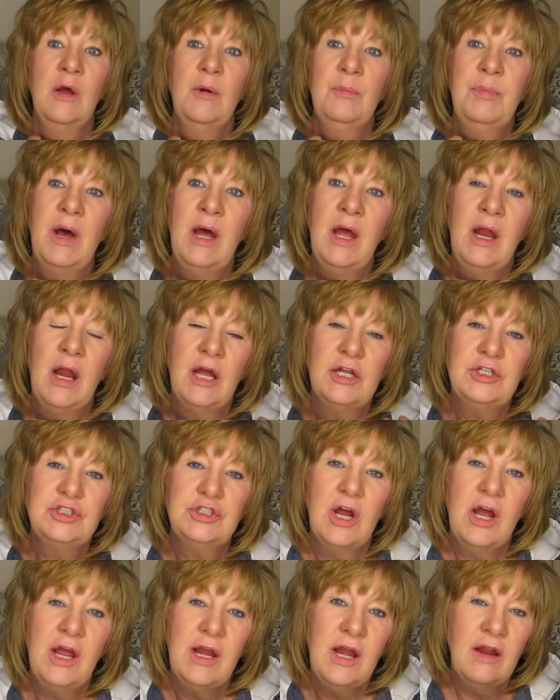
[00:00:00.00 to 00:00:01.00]
But I
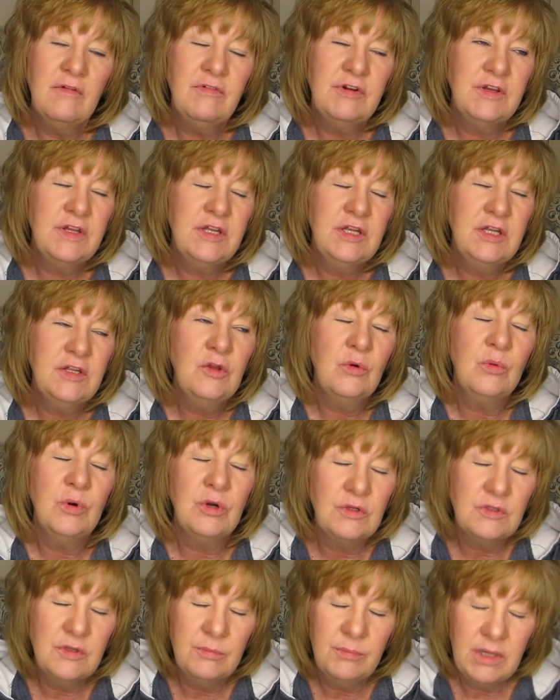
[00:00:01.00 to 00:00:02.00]
tried everything in the
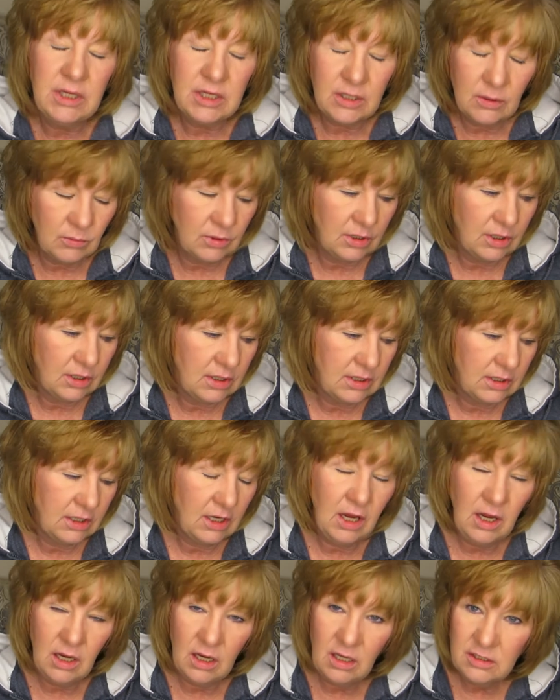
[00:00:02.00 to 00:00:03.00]
world to make it work.
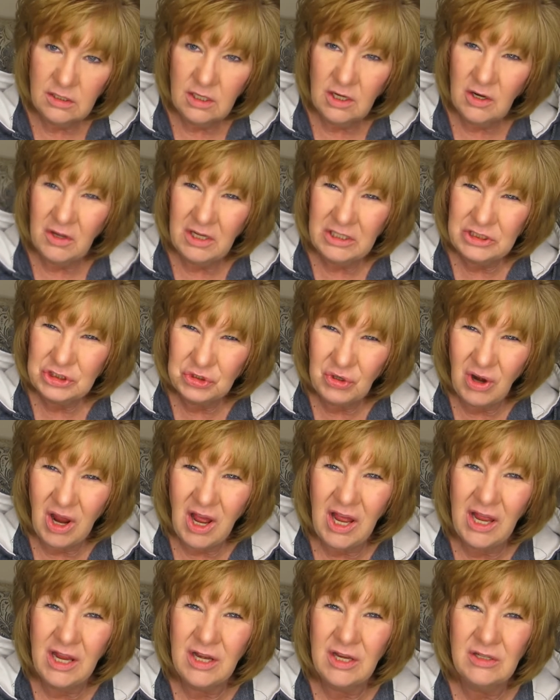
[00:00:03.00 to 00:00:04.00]
Uh, you know, I
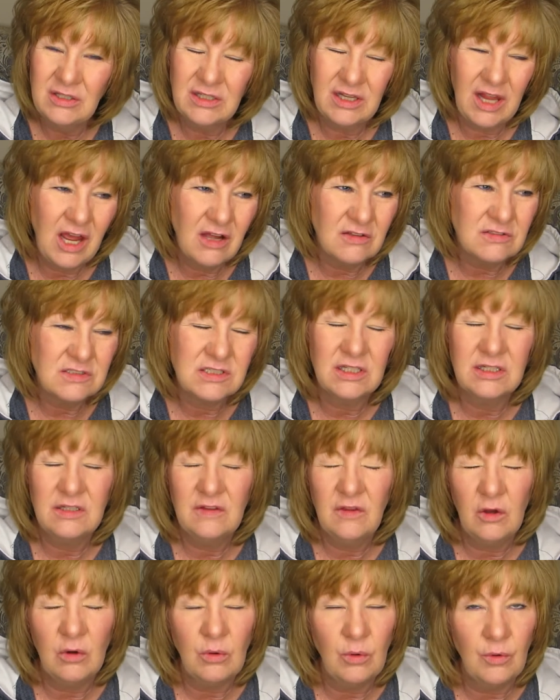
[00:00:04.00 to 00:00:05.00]
tried in counseling
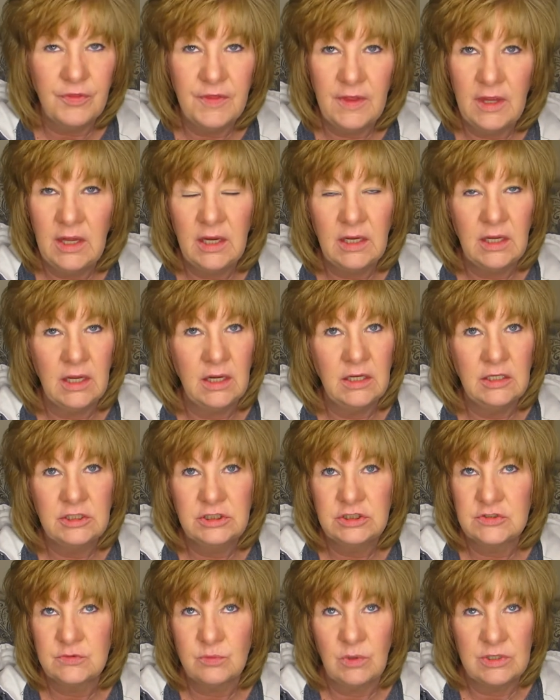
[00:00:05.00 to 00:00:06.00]
and the whole thing, and it
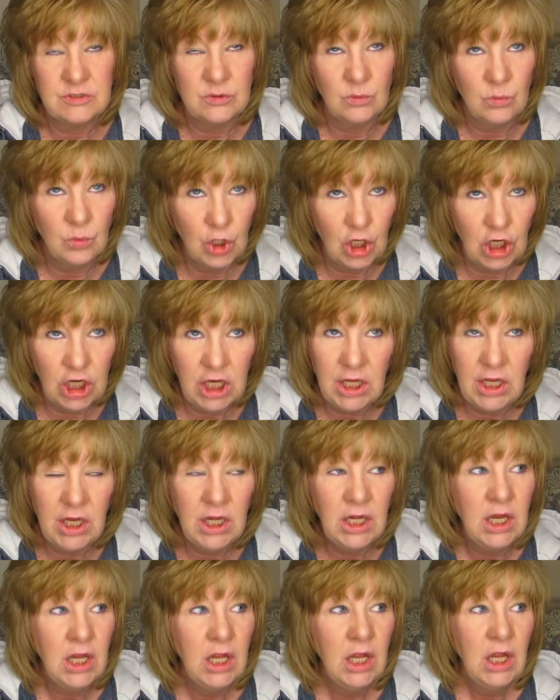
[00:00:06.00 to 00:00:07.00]
just wasn't
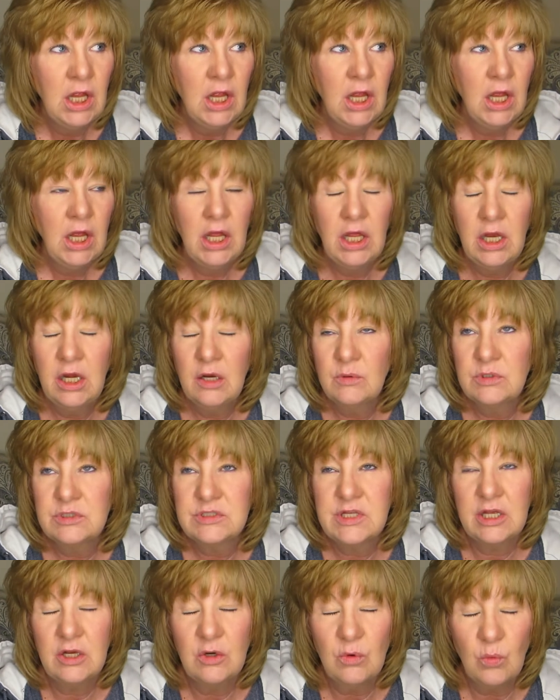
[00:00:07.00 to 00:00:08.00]
working. And it was
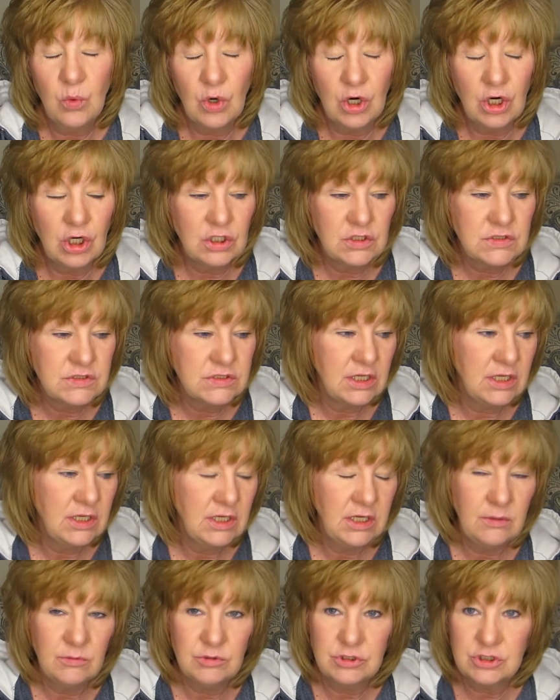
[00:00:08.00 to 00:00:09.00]
getting worse, and
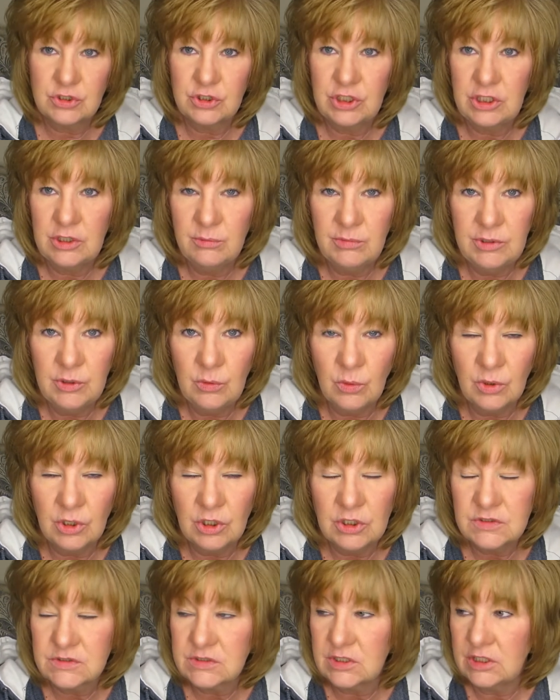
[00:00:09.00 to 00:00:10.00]
he was treating me
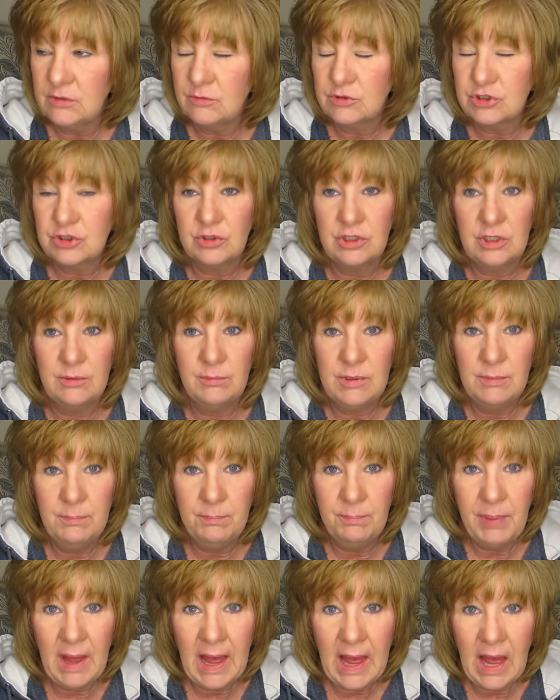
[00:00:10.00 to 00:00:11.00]
worse, and he was treating me
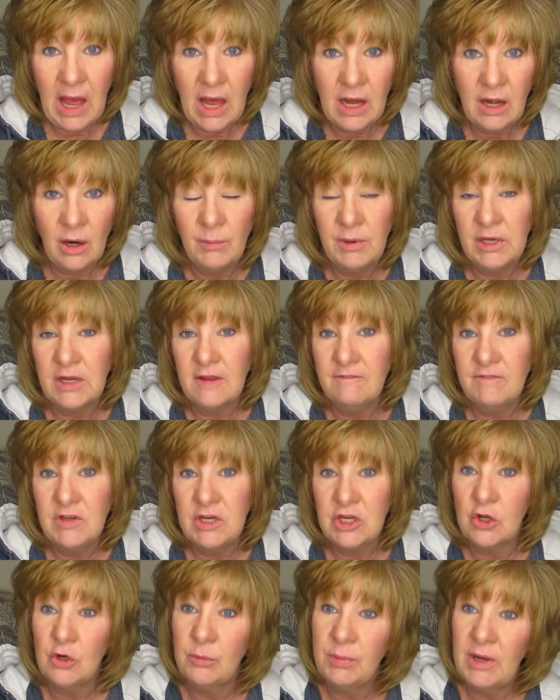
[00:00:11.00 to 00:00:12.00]
bad. I'll make a
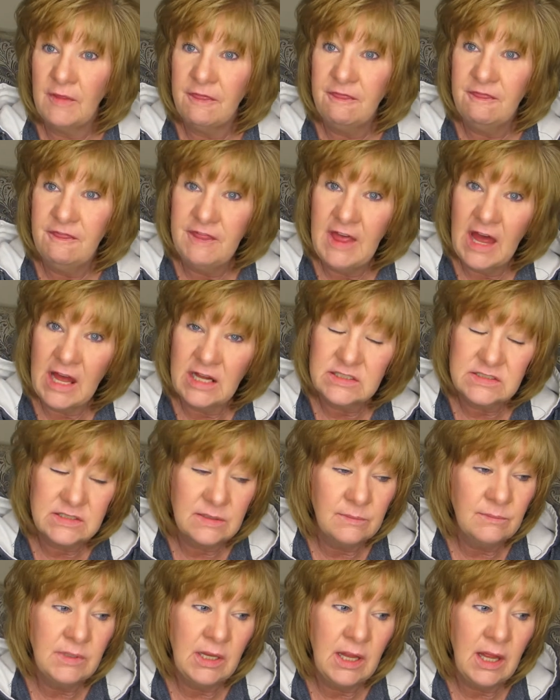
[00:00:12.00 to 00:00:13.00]
video about that
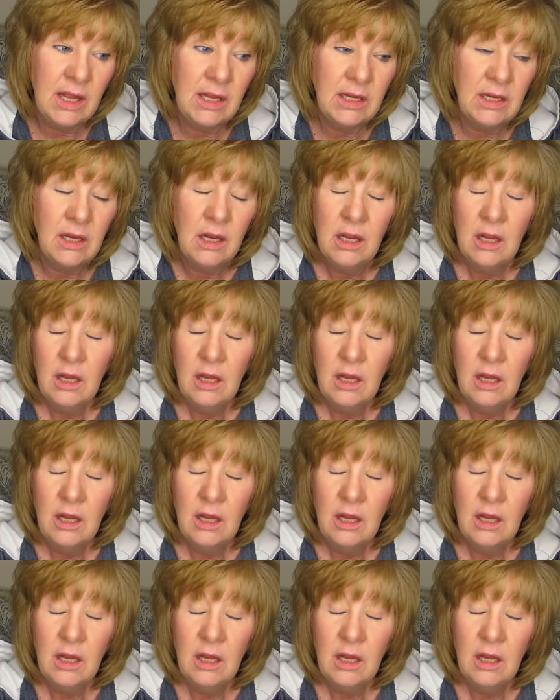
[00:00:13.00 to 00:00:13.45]
someday.